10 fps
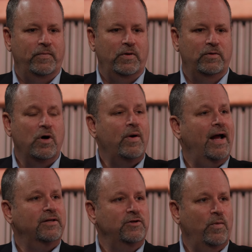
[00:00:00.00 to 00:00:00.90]
you don't
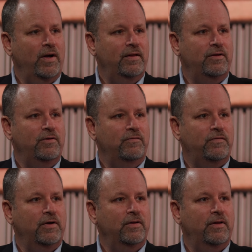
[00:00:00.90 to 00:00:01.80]
act in a way that you
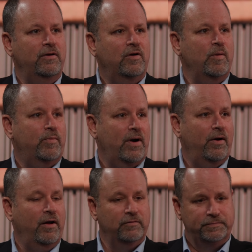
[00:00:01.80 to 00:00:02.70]
feel that you can be
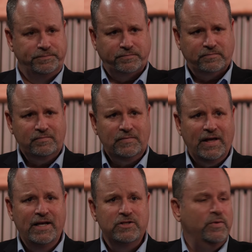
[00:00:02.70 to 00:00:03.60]
proud of,
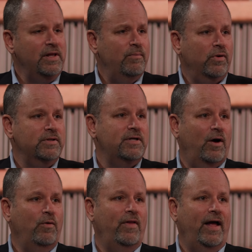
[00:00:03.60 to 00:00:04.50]
and it's really important to
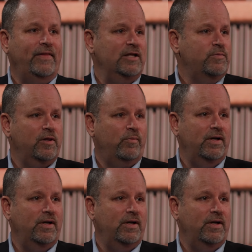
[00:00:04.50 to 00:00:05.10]
own that. That's part of the